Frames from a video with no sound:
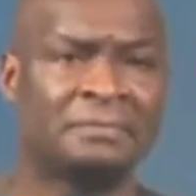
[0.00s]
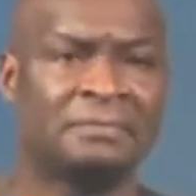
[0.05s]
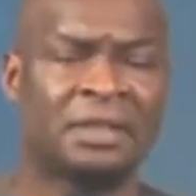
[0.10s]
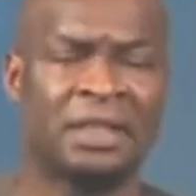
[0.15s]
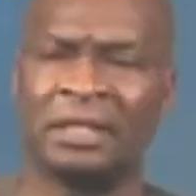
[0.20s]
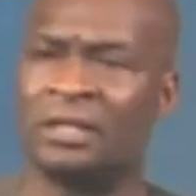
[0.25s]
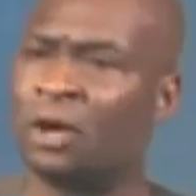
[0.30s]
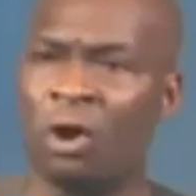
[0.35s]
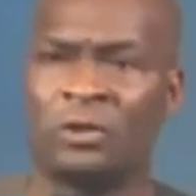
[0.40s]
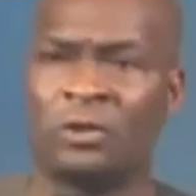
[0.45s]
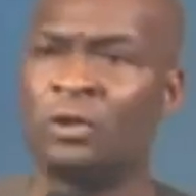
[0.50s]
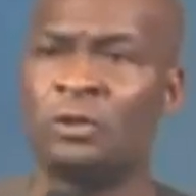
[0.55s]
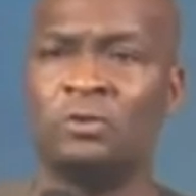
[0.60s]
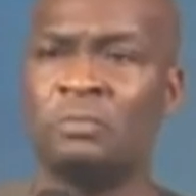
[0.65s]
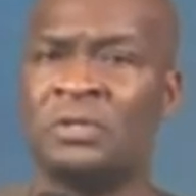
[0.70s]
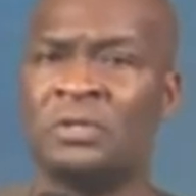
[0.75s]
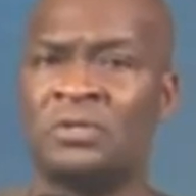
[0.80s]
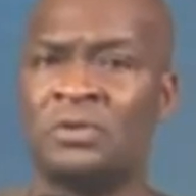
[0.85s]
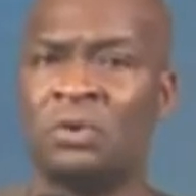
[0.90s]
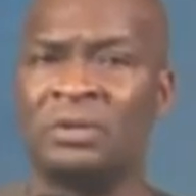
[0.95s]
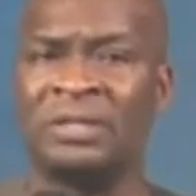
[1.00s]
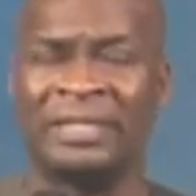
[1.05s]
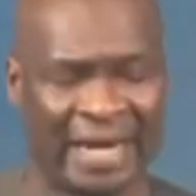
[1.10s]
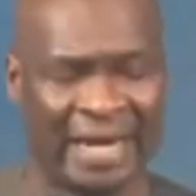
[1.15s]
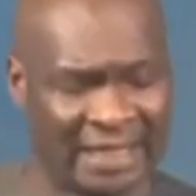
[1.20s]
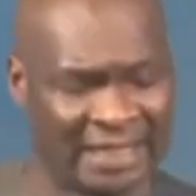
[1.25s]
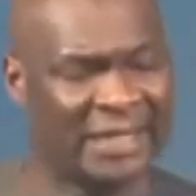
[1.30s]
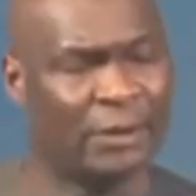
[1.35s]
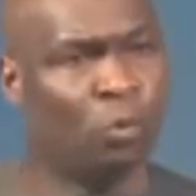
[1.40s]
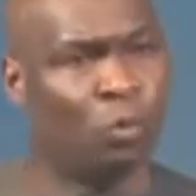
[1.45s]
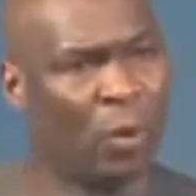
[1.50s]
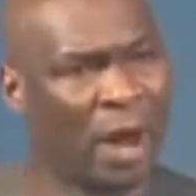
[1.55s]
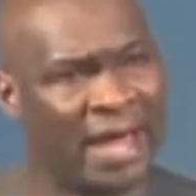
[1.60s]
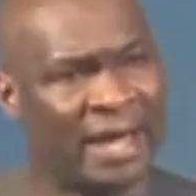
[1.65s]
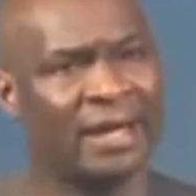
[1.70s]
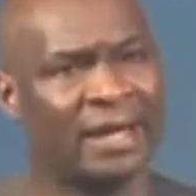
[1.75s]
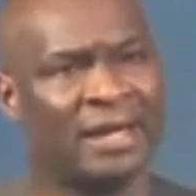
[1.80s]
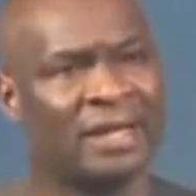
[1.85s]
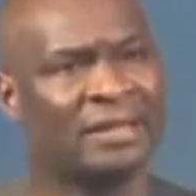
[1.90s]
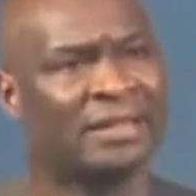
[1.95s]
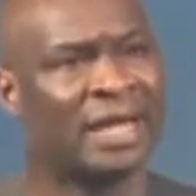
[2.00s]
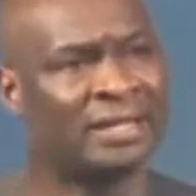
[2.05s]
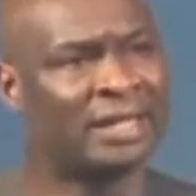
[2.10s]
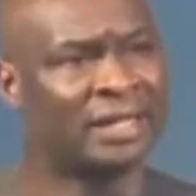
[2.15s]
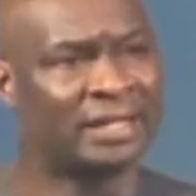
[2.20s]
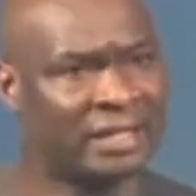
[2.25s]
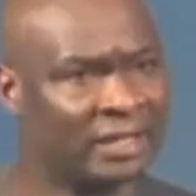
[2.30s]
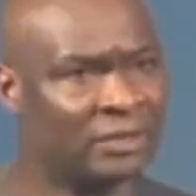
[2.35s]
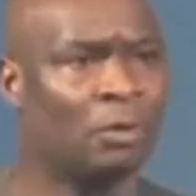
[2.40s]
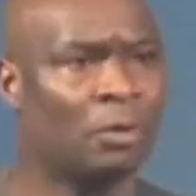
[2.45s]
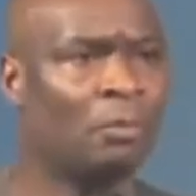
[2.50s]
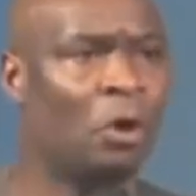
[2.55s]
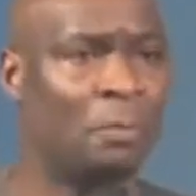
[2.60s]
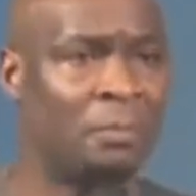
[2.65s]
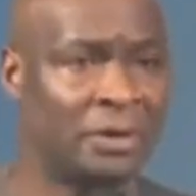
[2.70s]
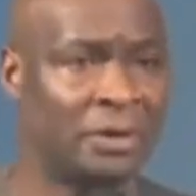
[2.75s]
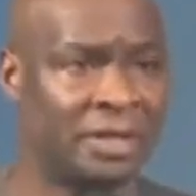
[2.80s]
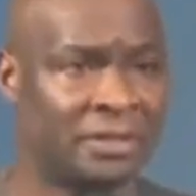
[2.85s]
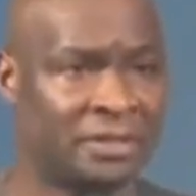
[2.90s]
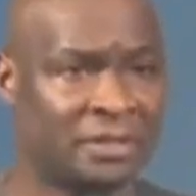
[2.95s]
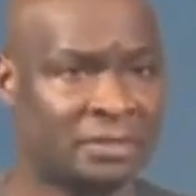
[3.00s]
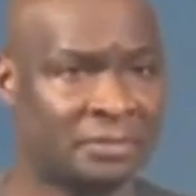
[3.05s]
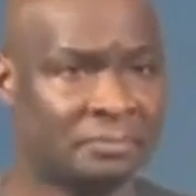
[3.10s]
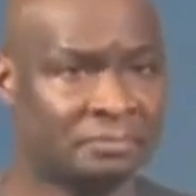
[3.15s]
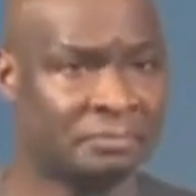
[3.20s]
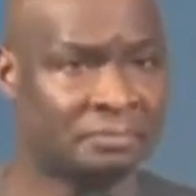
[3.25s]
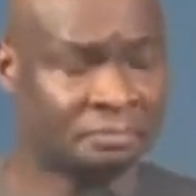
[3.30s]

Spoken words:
It ought not to be so. There is a way that the kingdom operates.